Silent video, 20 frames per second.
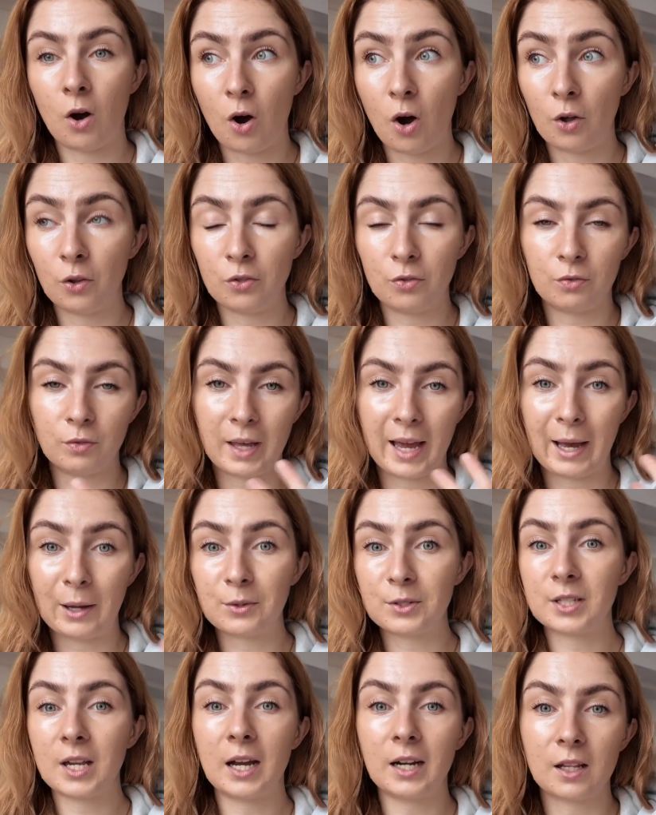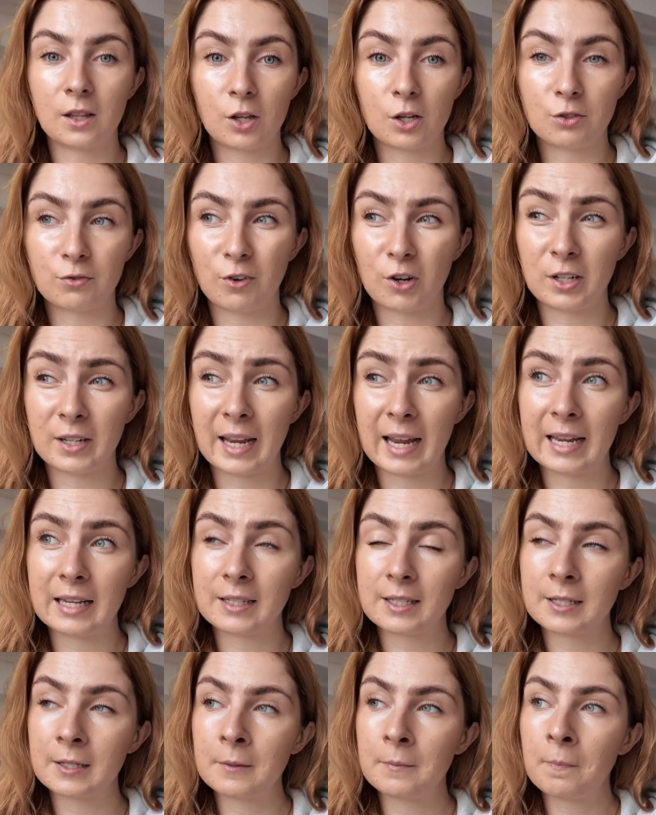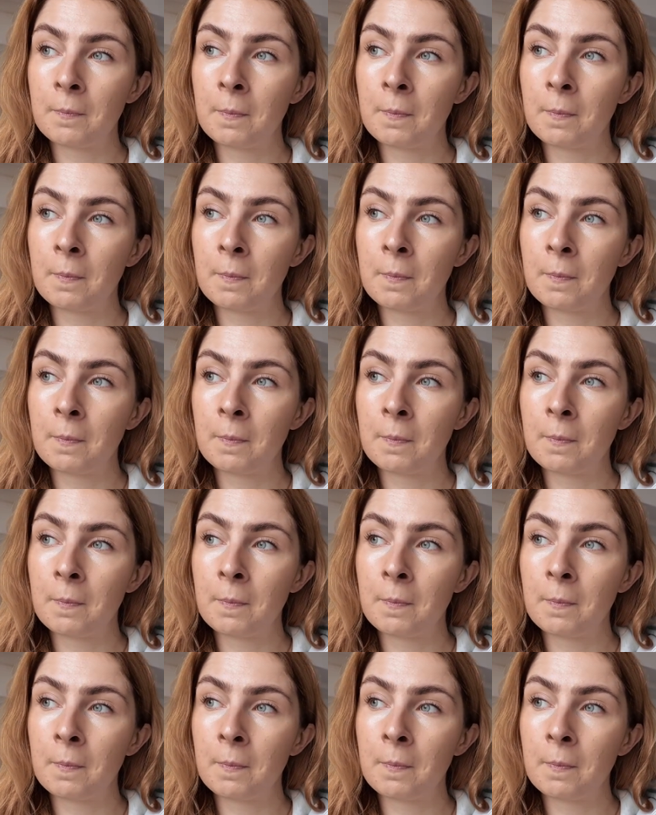on outside of those run days.